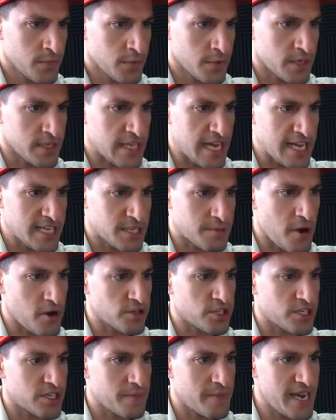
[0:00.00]
Is that
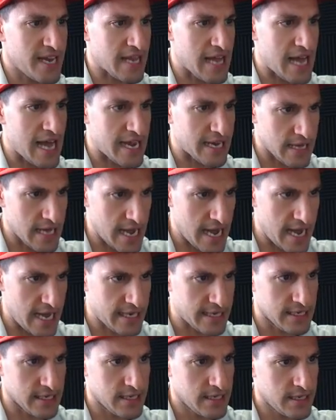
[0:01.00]
supposed to be like that?